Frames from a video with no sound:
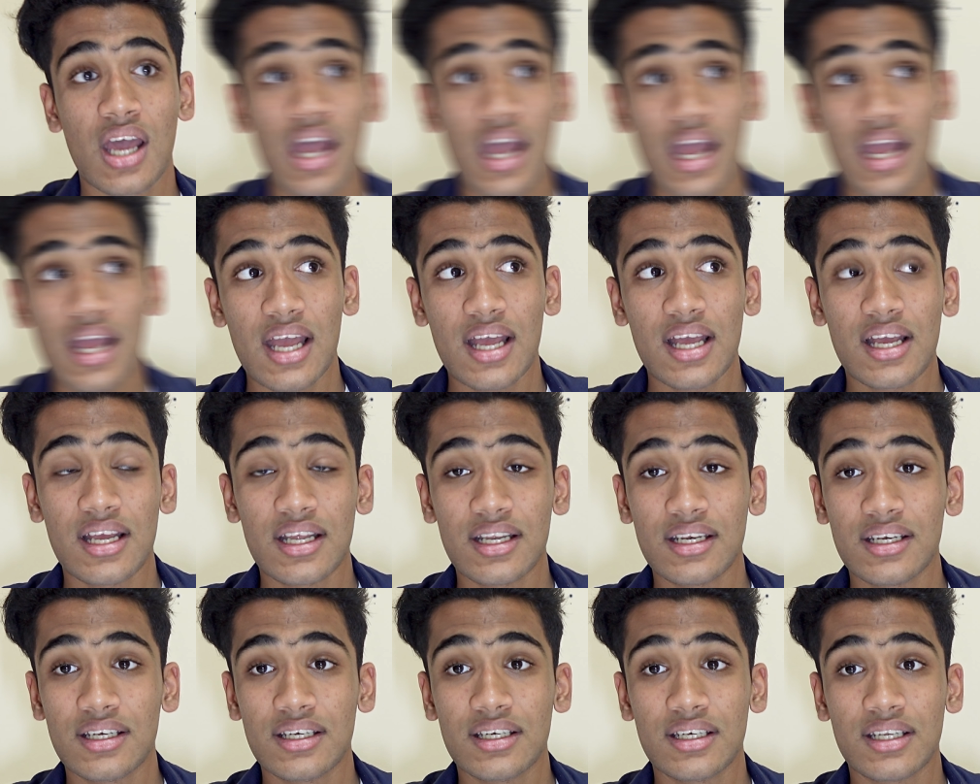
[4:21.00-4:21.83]

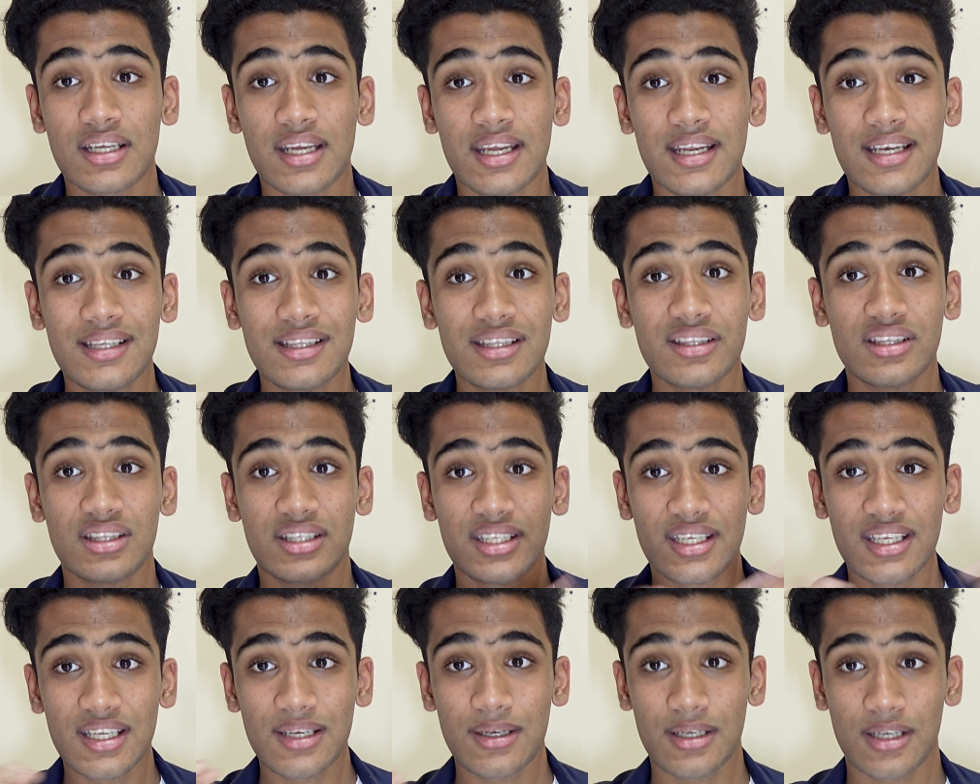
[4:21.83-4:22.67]
And in
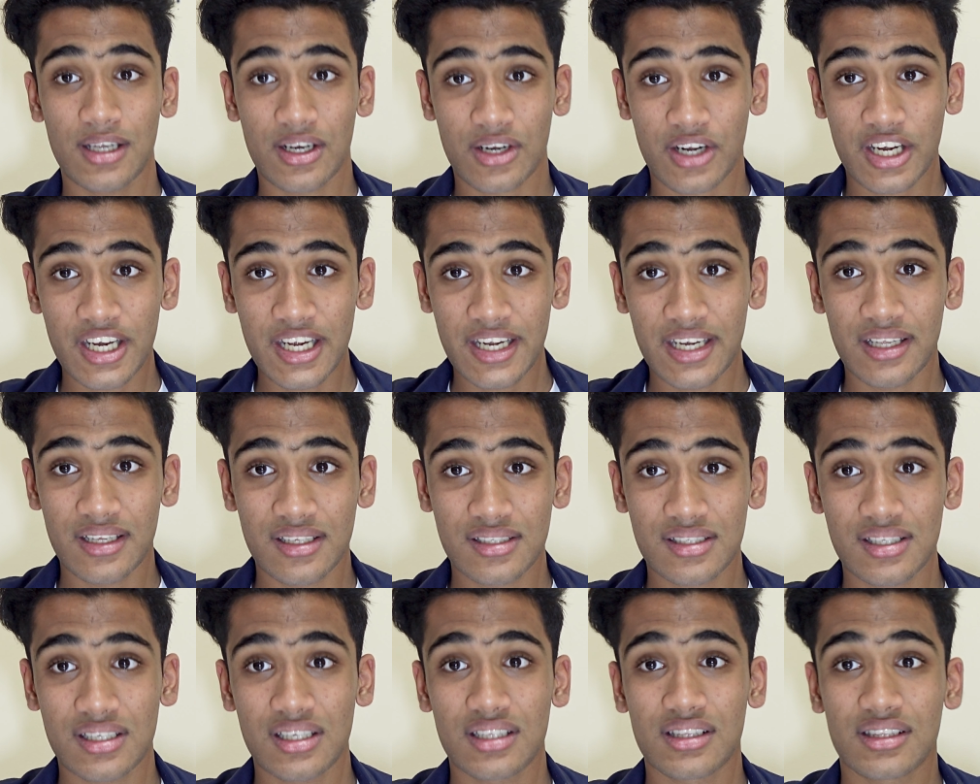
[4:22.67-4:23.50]
the
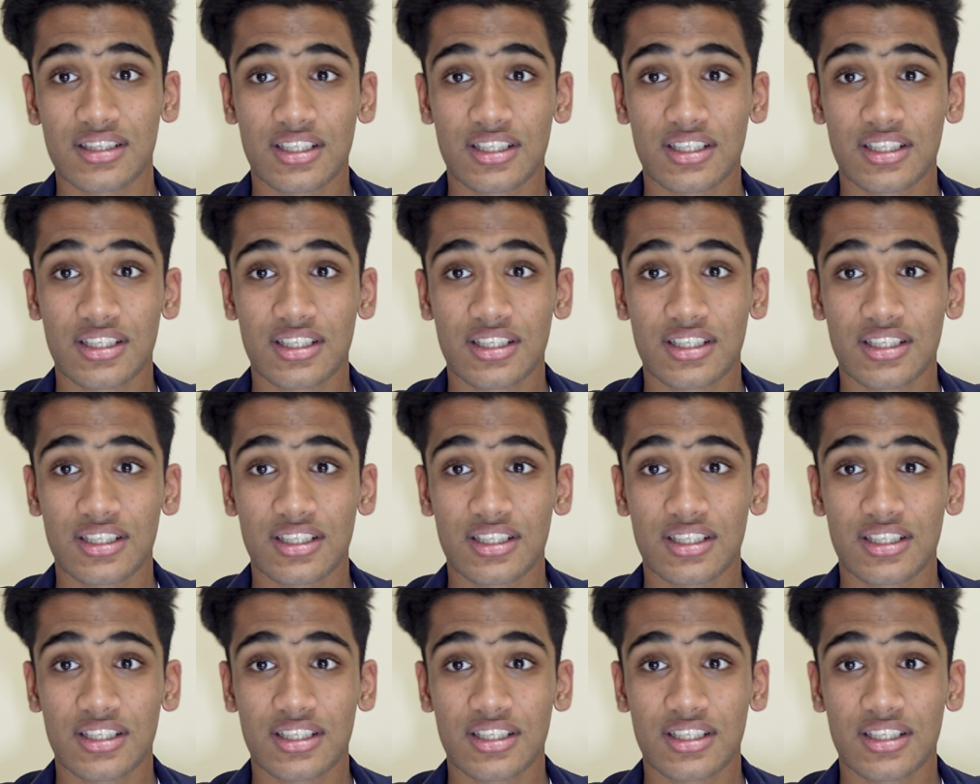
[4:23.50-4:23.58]
readings,